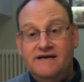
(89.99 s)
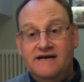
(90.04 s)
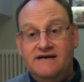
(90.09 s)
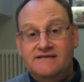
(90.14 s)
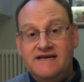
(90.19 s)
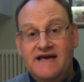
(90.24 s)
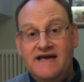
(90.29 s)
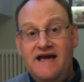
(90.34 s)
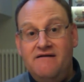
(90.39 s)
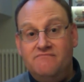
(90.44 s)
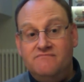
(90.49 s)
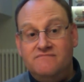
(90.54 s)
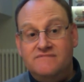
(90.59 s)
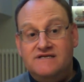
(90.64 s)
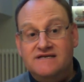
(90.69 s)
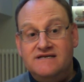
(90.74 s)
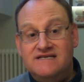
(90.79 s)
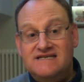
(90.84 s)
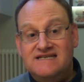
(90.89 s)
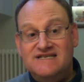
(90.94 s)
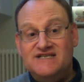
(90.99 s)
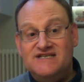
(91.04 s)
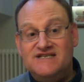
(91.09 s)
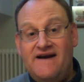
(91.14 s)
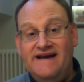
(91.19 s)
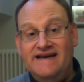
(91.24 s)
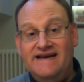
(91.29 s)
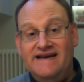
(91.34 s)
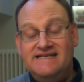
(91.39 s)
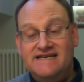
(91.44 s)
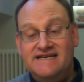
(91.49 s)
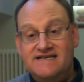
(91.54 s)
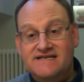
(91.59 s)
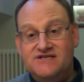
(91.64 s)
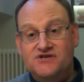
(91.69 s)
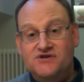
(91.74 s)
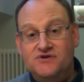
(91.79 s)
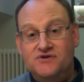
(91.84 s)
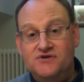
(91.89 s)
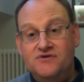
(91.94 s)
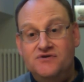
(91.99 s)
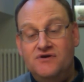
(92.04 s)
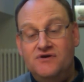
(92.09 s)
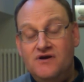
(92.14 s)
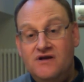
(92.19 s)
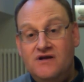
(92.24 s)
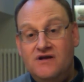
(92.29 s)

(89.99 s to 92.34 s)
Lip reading: attempt in societies to